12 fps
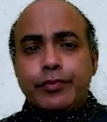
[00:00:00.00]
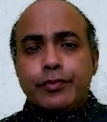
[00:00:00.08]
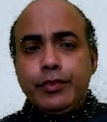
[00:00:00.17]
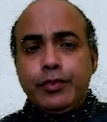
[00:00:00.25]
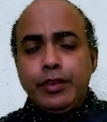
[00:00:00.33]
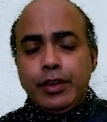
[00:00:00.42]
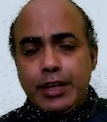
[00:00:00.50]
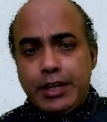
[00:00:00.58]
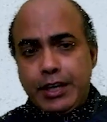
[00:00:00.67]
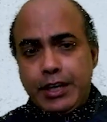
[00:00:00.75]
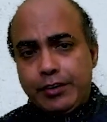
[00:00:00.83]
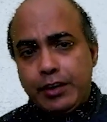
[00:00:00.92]

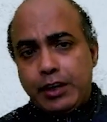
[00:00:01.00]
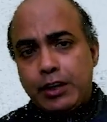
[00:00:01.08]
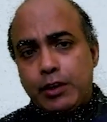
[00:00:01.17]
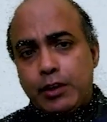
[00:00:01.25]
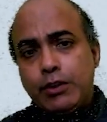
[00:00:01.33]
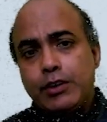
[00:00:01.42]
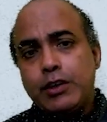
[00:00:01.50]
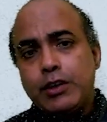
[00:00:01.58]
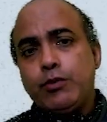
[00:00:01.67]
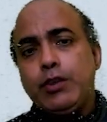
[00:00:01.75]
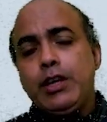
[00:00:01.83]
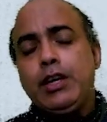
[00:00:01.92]
regression equation
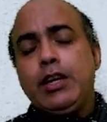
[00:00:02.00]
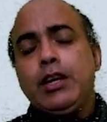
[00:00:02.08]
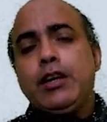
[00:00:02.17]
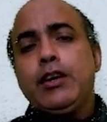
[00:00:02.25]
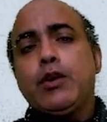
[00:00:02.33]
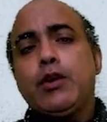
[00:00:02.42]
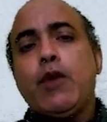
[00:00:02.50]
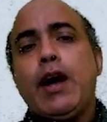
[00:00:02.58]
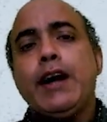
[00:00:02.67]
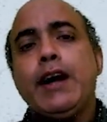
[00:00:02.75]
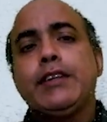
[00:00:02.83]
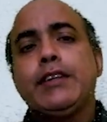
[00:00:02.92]
we require
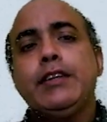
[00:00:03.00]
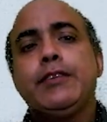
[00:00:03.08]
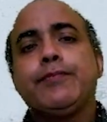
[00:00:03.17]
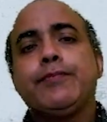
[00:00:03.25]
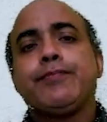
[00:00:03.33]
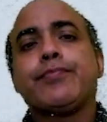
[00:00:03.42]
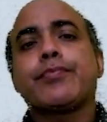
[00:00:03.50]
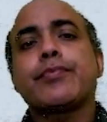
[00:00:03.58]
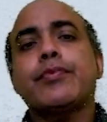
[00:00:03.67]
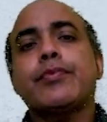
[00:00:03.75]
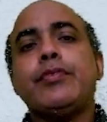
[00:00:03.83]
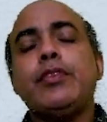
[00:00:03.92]
the
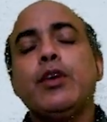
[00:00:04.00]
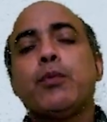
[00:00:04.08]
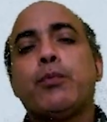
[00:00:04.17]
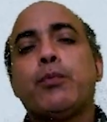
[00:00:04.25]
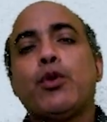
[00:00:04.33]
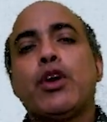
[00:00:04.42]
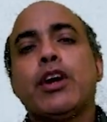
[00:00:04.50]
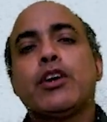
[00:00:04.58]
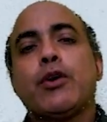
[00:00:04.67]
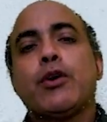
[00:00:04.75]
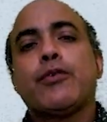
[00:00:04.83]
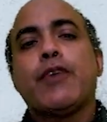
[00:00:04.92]
product of
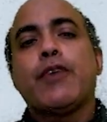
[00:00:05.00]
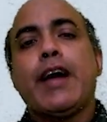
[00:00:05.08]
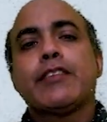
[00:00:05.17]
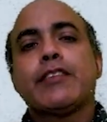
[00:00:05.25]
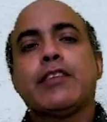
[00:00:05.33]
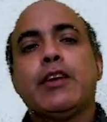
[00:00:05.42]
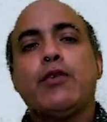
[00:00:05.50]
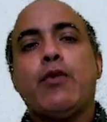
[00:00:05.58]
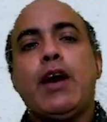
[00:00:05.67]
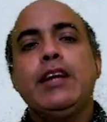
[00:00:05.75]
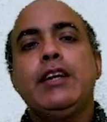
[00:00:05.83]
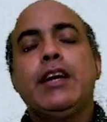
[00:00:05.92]
x and y, that
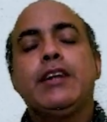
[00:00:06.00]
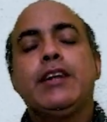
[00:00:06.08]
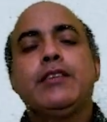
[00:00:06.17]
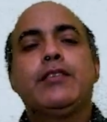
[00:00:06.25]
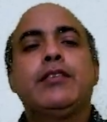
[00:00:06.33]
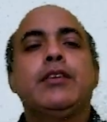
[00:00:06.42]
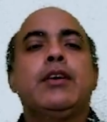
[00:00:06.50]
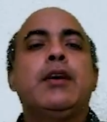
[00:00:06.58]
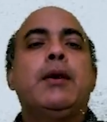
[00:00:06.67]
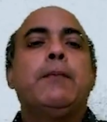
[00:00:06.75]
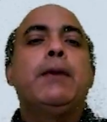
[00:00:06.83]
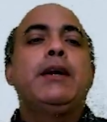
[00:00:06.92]
is
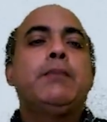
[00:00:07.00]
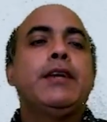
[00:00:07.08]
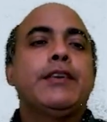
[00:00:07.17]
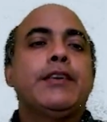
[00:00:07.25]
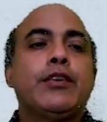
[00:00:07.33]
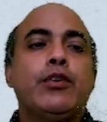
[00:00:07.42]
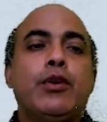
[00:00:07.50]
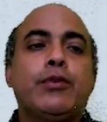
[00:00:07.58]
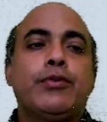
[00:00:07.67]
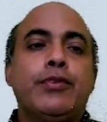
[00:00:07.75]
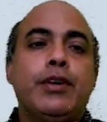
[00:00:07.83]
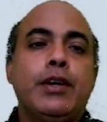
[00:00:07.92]
multiplication of
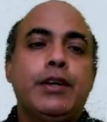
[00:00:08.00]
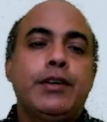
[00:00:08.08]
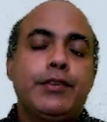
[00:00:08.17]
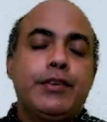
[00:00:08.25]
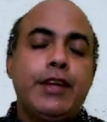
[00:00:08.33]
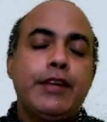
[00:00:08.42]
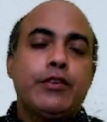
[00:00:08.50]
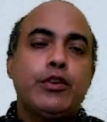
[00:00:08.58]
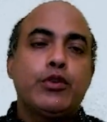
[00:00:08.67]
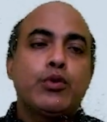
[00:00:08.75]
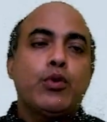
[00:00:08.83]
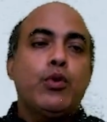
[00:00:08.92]
test
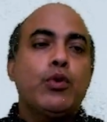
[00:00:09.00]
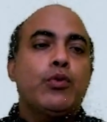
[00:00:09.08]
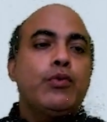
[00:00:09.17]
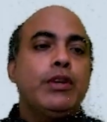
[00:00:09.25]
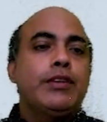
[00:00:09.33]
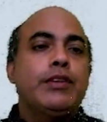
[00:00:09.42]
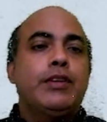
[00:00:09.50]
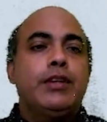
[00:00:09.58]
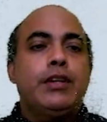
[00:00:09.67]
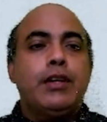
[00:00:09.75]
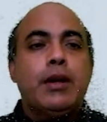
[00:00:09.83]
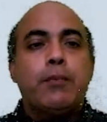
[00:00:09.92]
score with
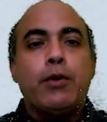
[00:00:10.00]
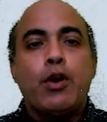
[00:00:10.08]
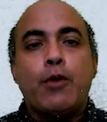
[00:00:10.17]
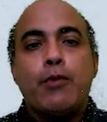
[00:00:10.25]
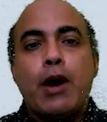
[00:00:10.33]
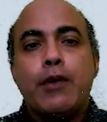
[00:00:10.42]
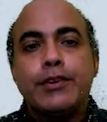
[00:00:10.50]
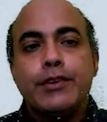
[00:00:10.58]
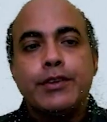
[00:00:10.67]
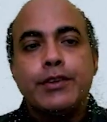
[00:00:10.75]
number of hours